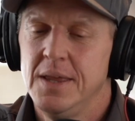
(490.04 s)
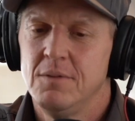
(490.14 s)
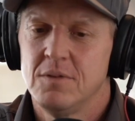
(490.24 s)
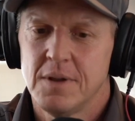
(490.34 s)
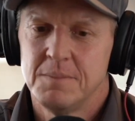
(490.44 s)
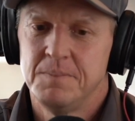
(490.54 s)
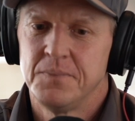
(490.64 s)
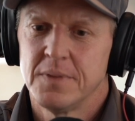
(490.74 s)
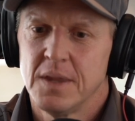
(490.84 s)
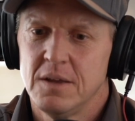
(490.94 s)
was a
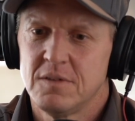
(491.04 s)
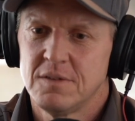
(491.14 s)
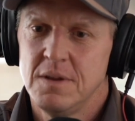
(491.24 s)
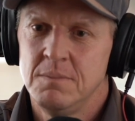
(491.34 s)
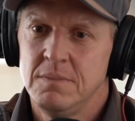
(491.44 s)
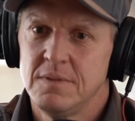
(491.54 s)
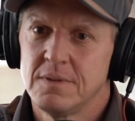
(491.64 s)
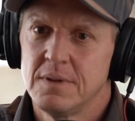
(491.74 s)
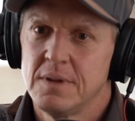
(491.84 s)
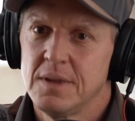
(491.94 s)
Sims
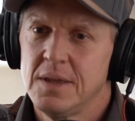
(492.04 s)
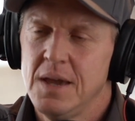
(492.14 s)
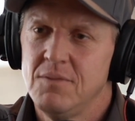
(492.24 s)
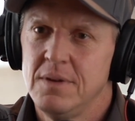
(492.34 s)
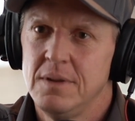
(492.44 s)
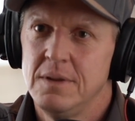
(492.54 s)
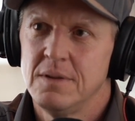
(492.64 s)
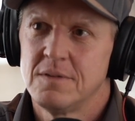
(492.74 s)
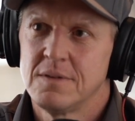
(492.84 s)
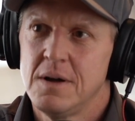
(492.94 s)
Kevin
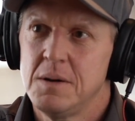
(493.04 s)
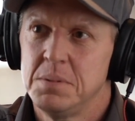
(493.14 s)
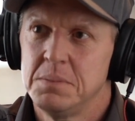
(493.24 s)
Starb,